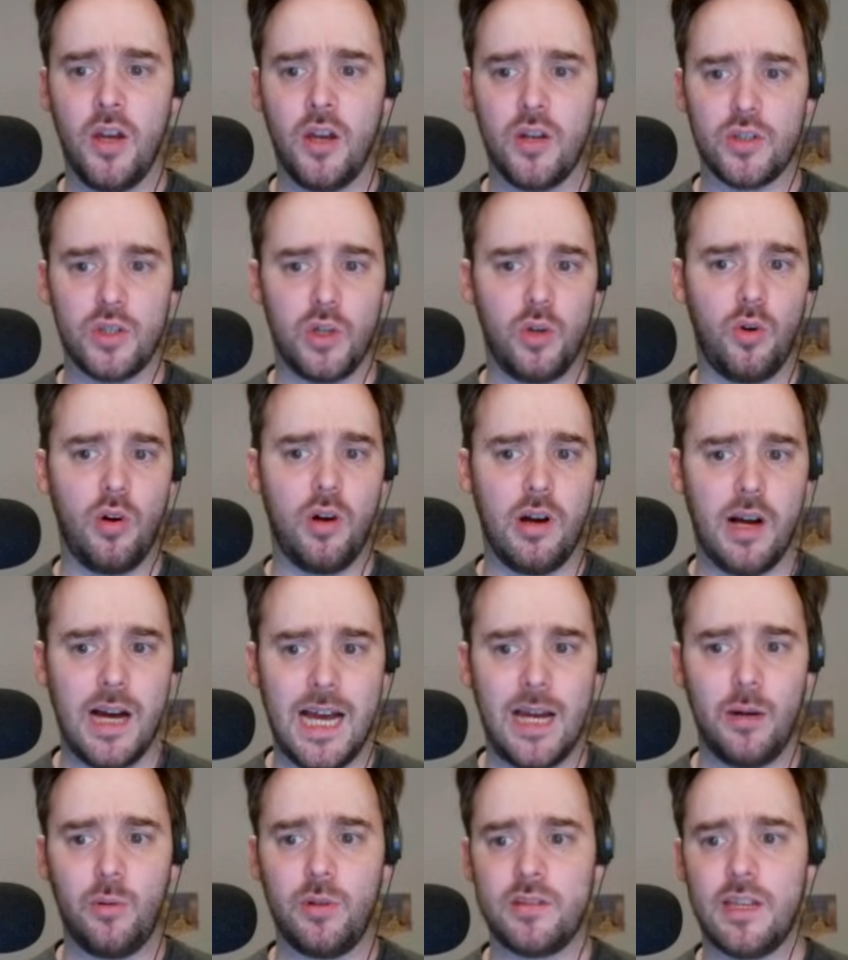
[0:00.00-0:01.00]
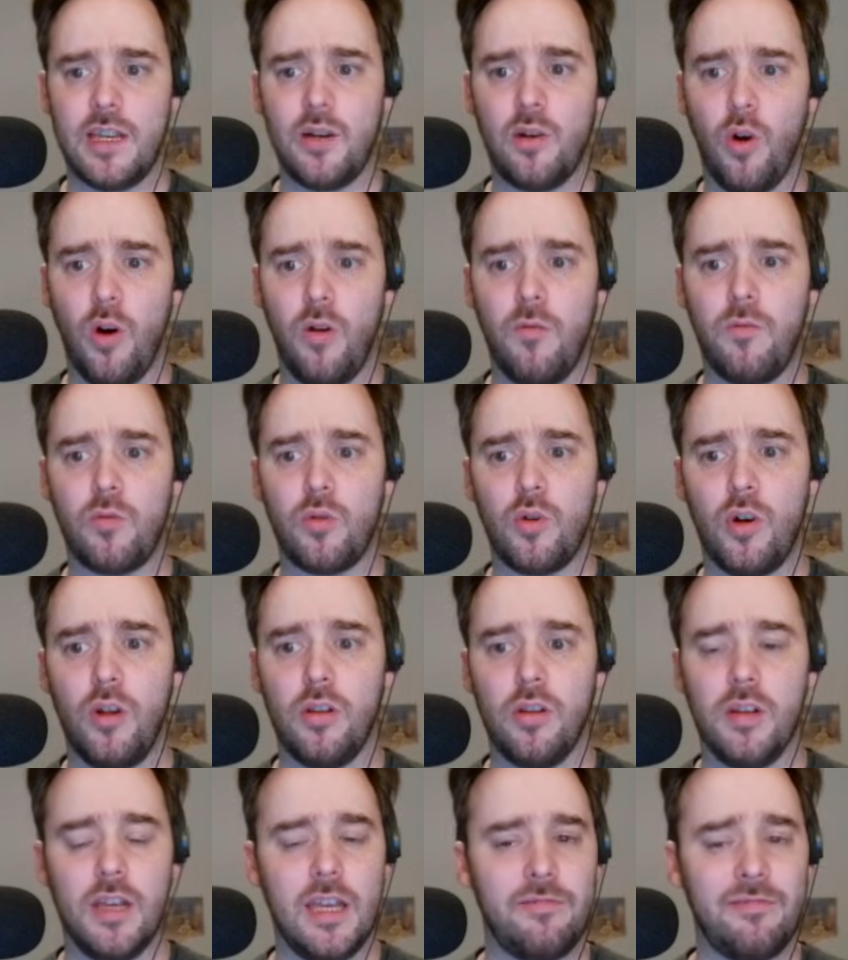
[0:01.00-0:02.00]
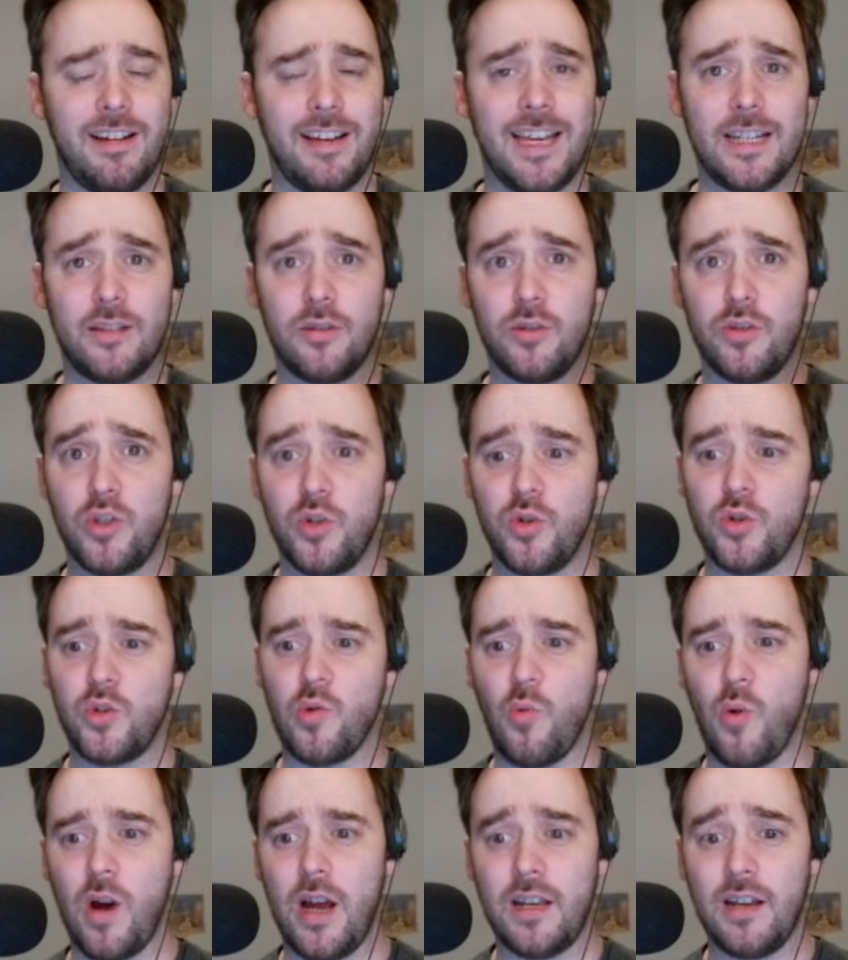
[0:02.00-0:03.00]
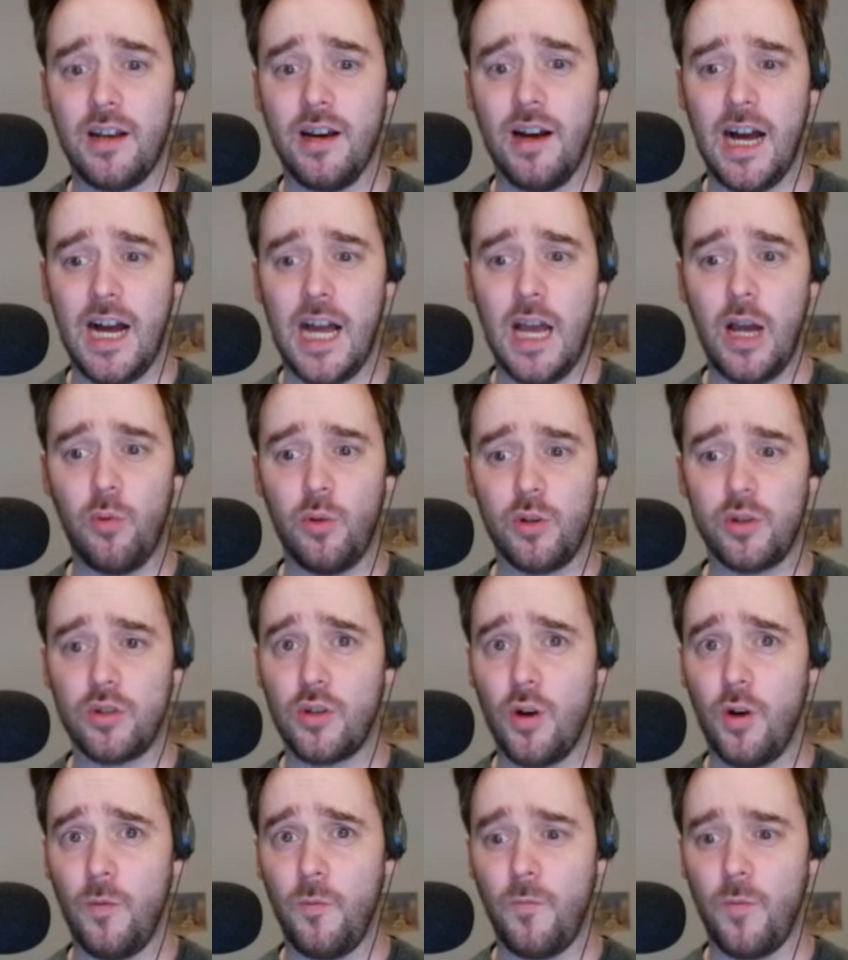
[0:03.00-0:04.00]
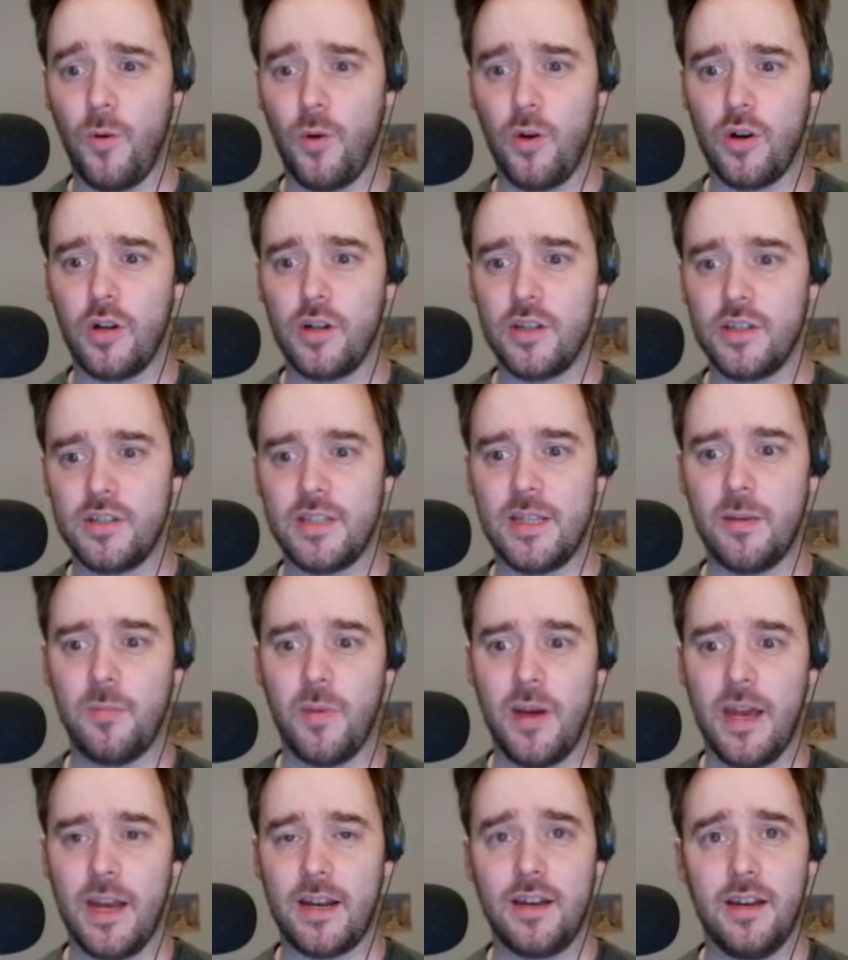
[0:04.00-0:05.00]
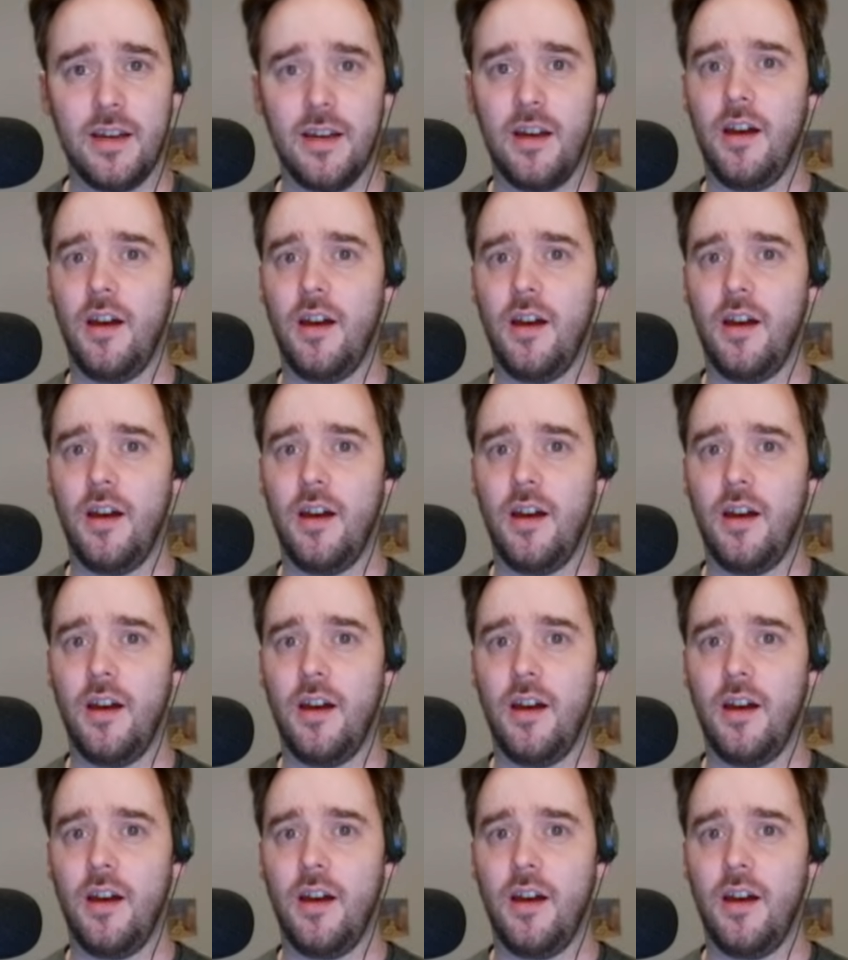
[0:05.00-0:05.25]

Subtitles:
So I would say overall, if I had to choose one, I would go for Stim Pack.